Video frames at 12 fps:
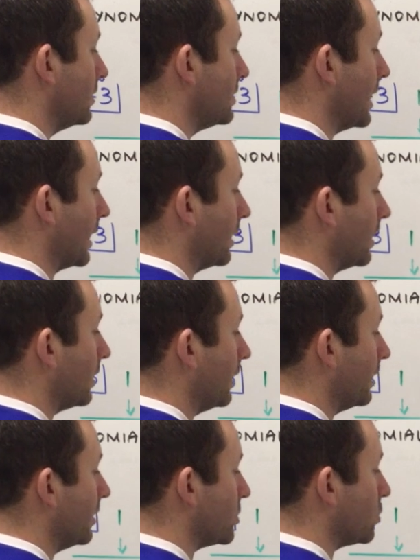
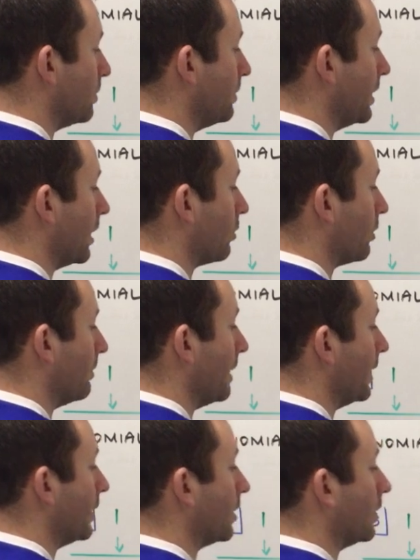Technically, this would be our
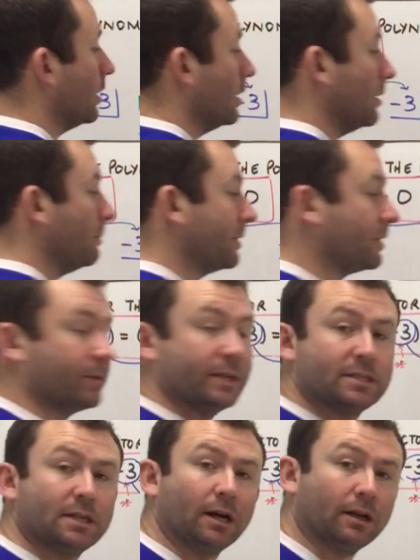remainder, but there
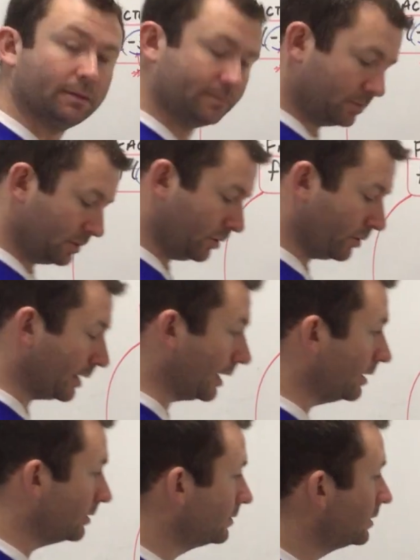is none. Okay.